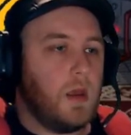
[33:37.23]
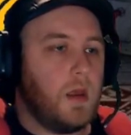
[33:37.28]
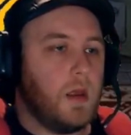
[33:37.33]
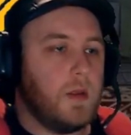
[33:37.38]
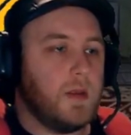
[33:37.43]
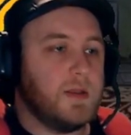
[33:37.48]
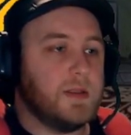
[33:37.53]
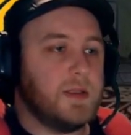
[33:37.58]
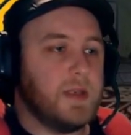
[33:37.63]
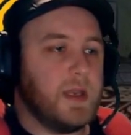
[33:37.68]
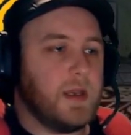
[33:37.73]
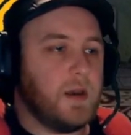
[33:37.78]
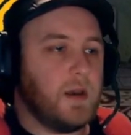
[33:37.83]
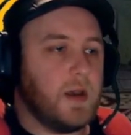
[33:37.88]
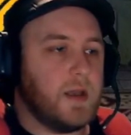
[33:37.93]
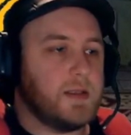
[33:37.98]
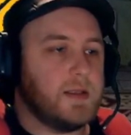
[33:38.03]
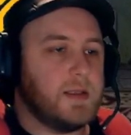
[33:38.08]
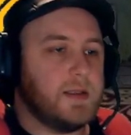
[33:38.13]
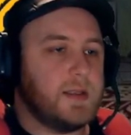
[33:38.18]
This is it,
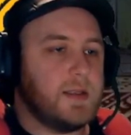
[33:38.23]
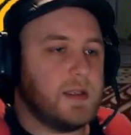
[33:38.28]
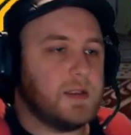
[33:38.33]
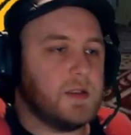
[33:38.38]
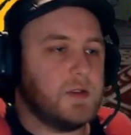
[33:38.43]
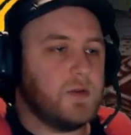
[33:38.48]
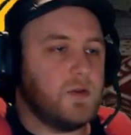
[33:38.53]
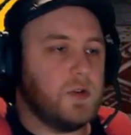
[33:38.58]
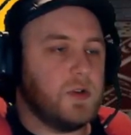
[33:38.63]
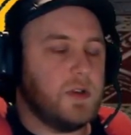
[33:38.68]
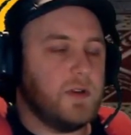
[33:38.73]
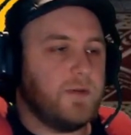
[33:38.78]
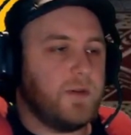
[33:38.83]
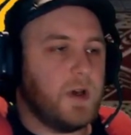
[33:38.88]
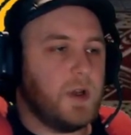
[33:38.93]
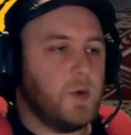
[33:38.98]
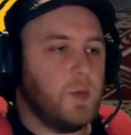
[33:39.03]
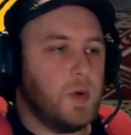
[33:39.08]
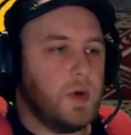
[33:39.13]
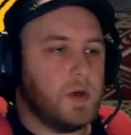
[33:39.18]
guys. This takes us through to the
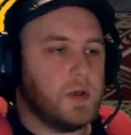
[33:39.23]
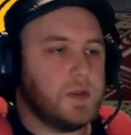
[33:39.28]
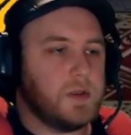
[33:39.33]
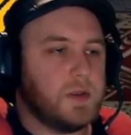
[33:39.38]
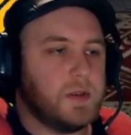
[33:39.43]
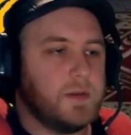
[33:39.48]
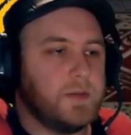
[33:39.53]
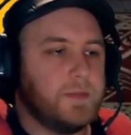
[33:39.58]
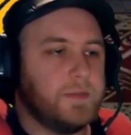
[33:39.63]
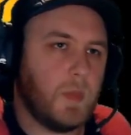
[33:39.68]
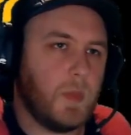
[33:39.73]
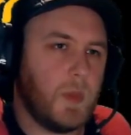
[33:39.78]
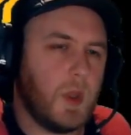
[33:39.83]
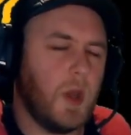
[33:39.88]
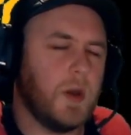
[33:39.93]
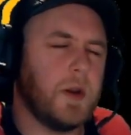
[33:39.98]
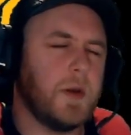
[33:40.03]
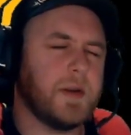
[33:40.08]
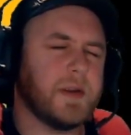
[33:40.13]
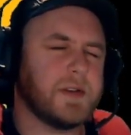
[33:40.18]
final boss.
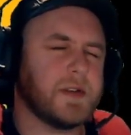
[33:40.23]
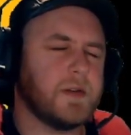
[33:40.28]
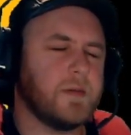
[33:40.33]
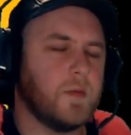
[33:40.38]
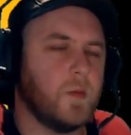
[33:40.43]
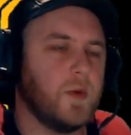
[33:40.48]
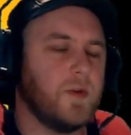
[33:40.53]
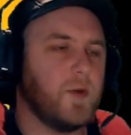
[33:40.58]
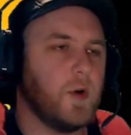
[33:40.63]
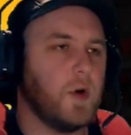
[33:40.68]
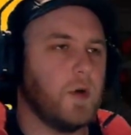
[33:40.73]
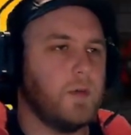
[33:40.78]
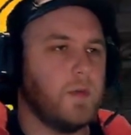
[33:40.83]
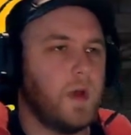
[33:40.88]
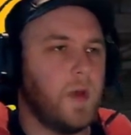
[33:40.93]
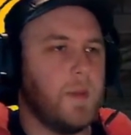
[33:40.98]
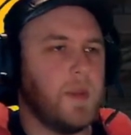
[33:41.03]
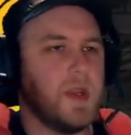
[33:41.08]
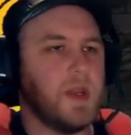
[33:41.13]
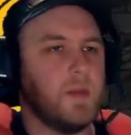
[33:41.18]
Oh, no, it doesn't. We've got
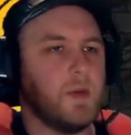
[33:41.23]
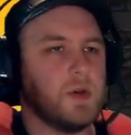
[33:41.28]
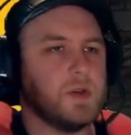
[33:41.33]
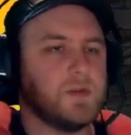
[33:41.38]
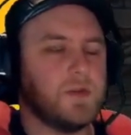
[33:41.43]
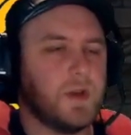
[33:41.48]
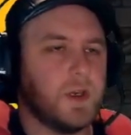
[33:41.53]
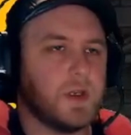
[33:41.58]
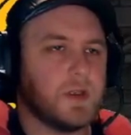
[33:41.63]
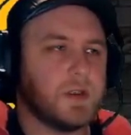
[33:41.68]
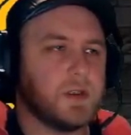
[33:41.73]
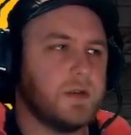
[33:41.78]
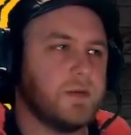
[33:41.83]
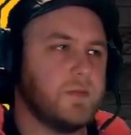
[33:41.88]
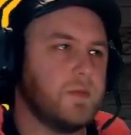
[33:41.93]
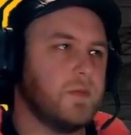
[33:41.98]
a mini-boss first.